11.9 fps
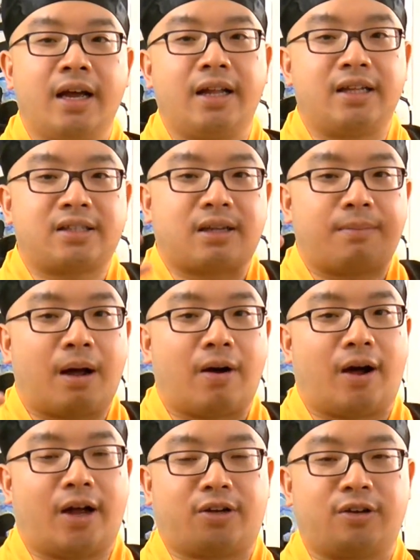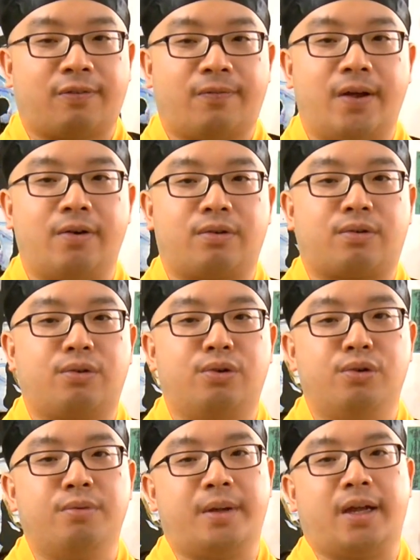and then somehow I just feel
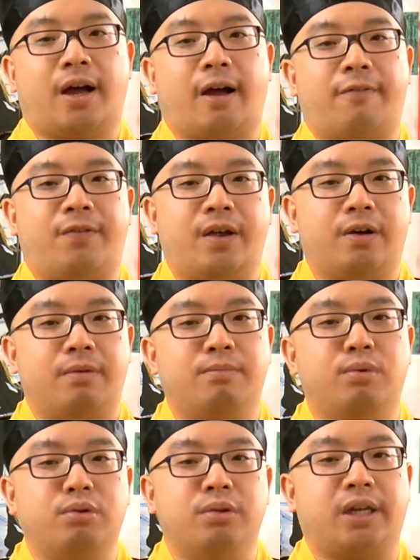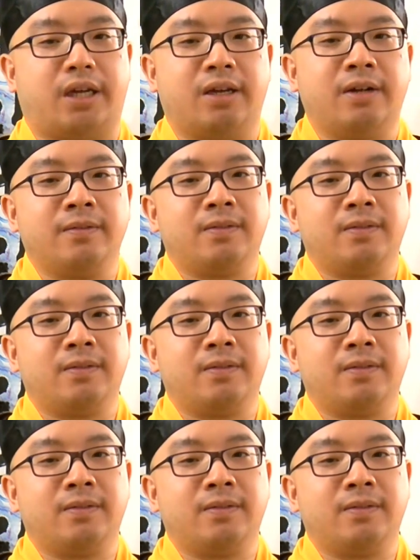gloomy, I feel moody.